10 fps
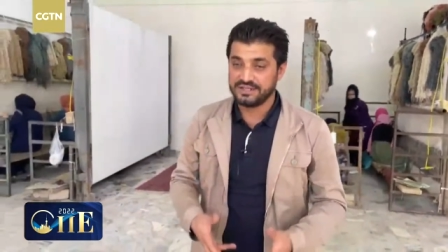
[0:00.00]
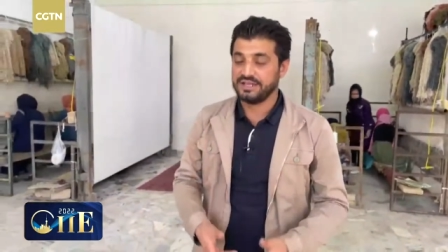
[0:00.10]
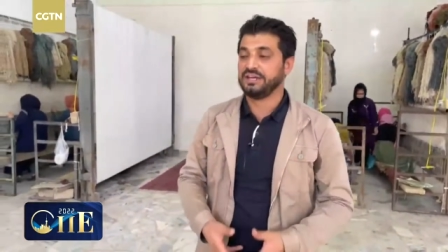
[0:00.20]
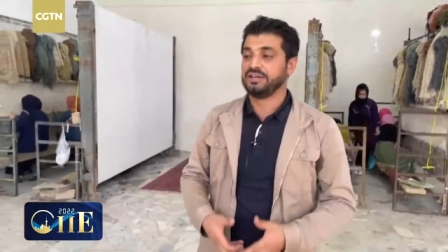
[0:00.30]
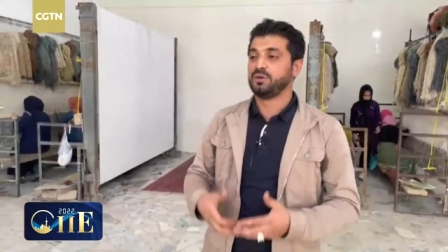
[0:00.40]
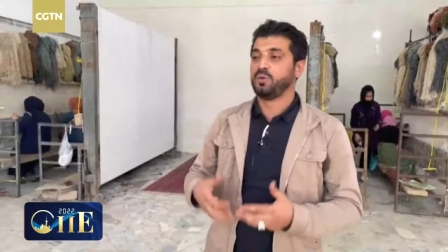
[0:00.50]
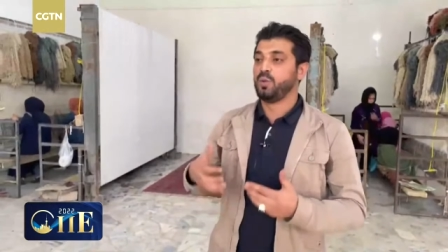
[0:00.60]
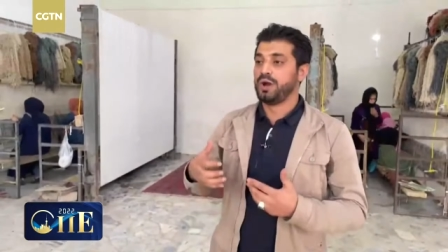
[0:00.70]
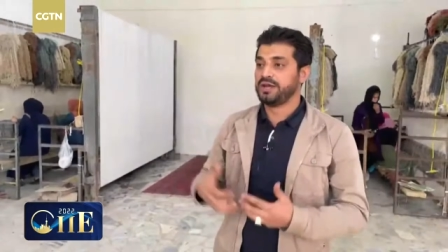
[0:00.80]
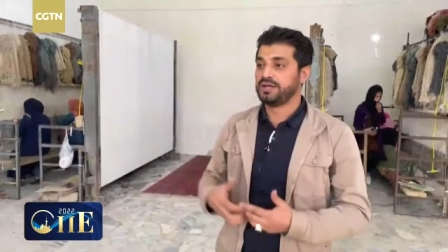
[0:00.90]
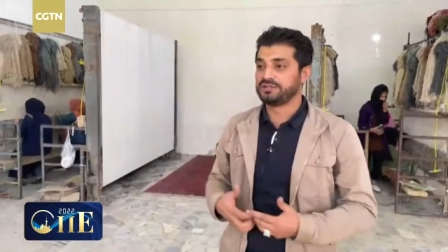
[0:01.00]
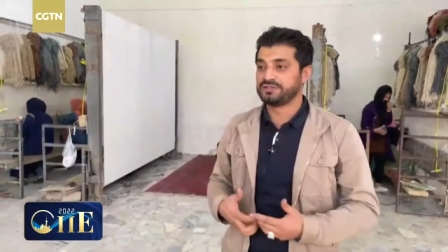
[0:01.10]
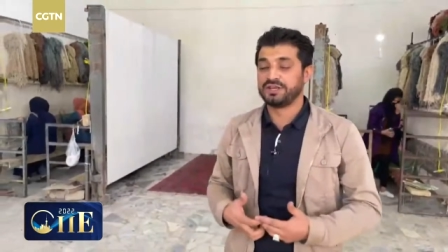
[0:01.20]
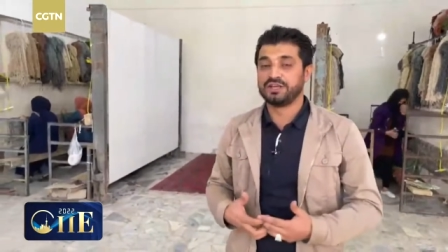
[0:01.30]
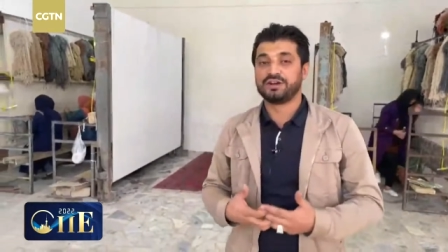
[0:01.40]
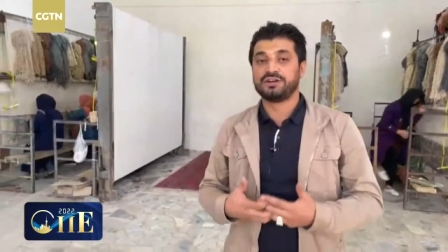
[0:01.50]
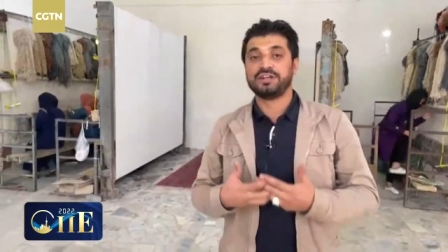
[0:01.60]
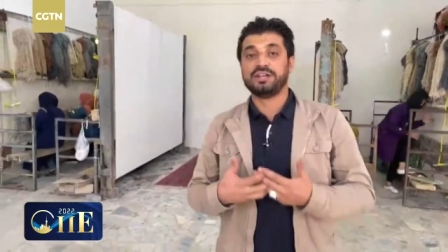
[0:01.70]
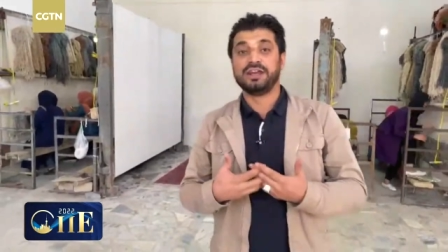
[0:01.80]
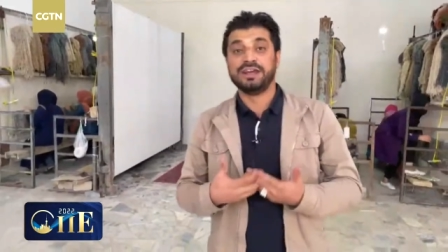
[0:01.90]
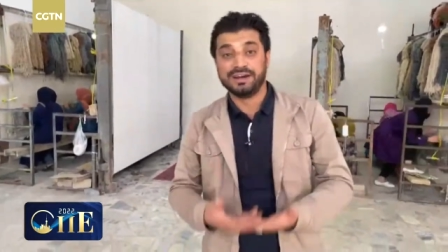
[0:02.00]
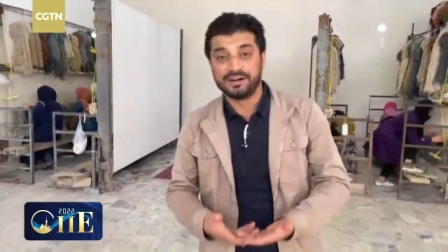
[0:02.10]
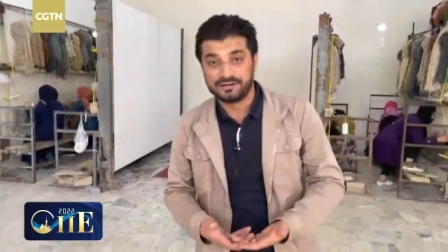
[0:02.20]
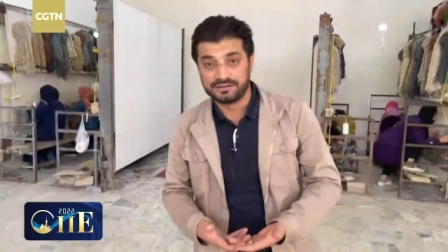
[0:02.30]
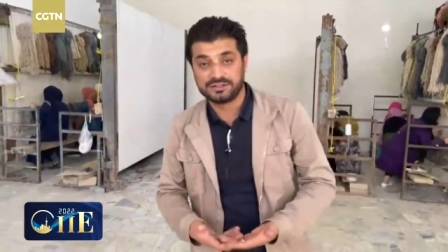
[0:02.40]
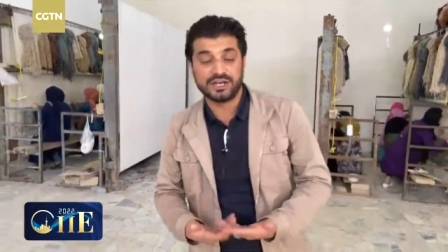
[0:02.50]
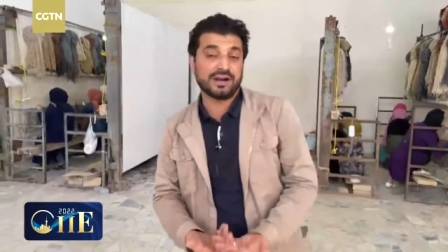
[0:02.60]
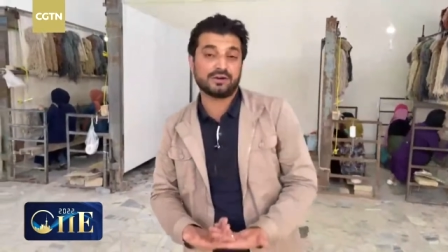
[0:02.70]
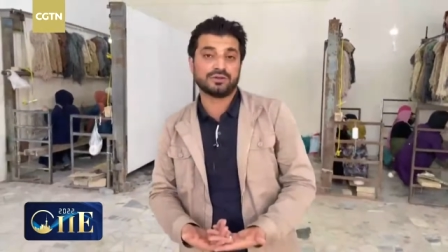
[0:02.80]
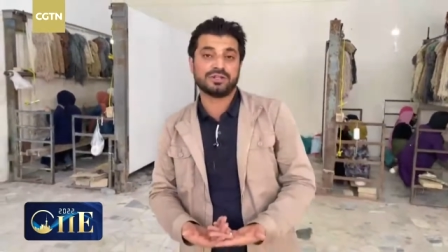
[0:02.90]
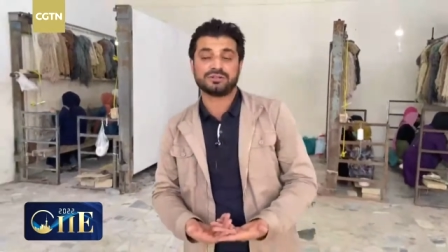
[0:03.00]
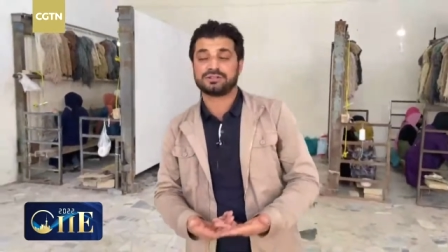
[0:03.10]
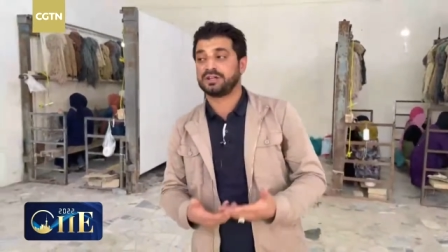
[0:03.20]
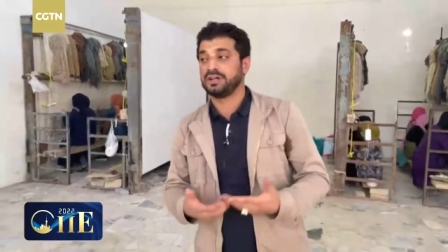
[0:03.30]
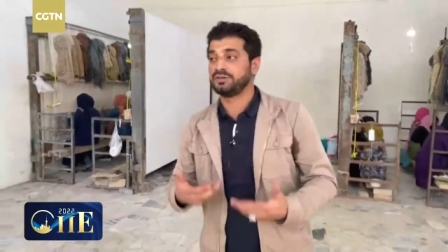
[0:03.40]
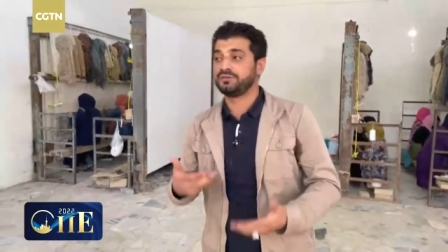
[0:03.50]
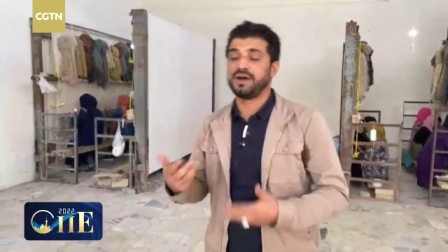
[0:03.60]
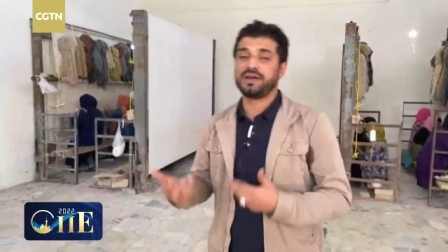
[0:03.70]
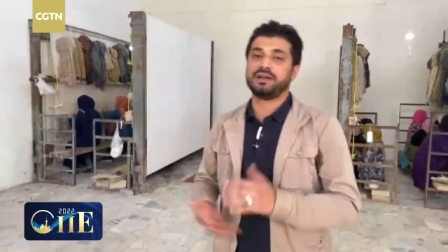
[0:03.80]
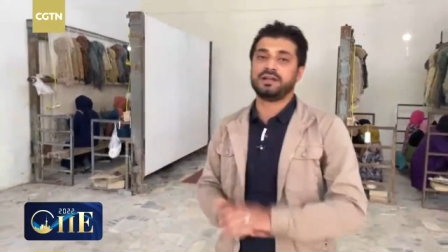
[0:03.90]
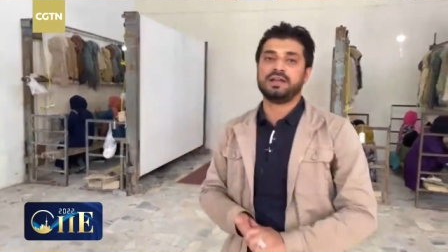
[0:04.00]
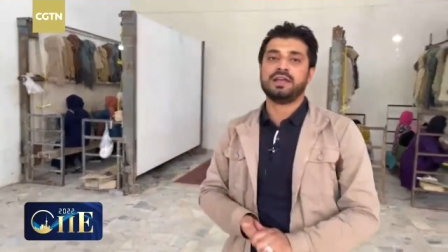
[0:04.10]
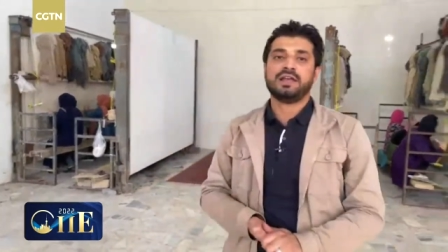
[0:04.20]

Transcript: they need ways, they need air corridors uh, to finally